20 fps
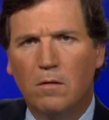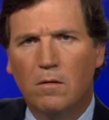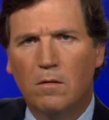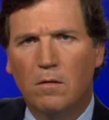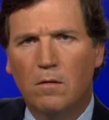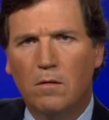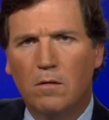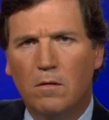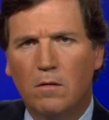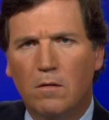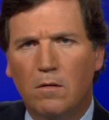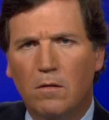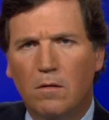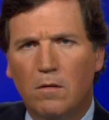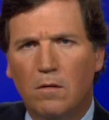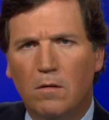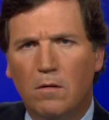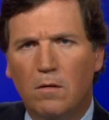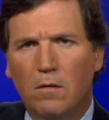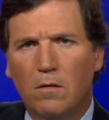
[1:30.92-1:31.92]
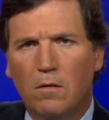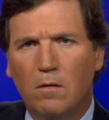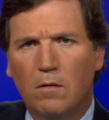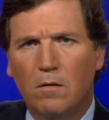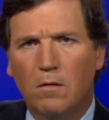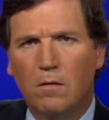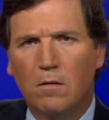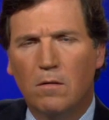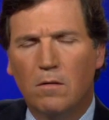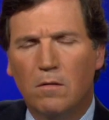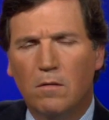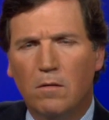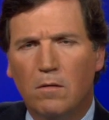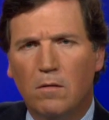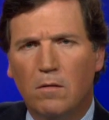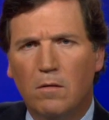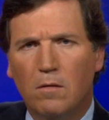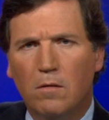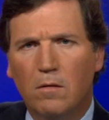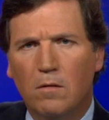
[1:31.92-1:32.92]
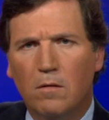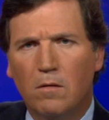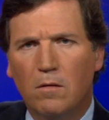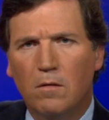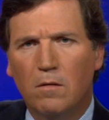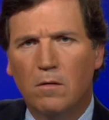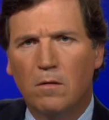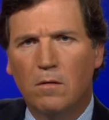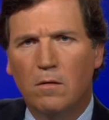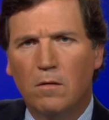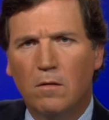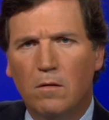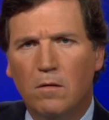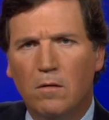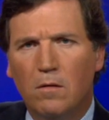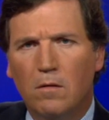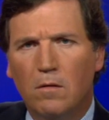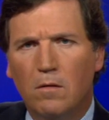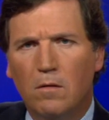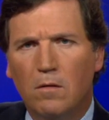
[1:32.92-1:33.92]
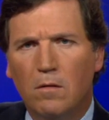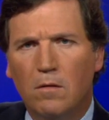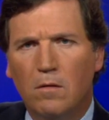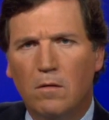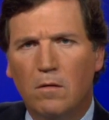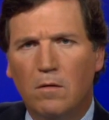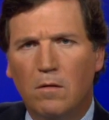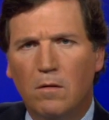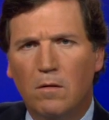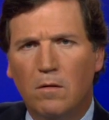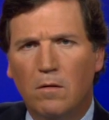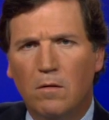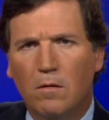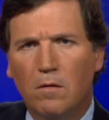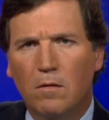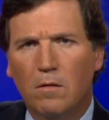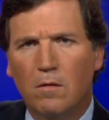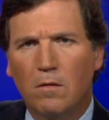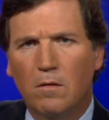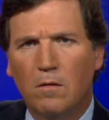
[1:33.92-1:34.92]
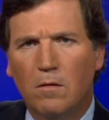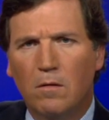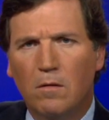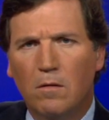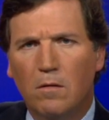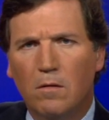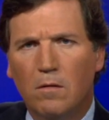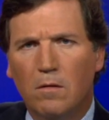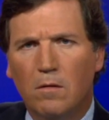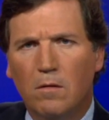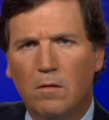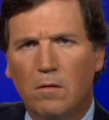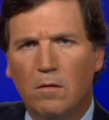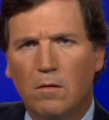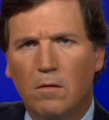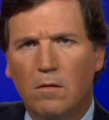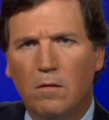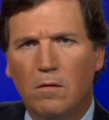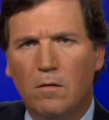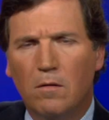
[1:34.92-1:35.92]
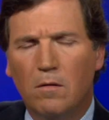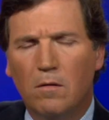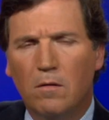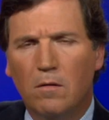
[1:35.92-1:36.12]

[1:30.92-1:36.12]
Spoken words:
(not speaking)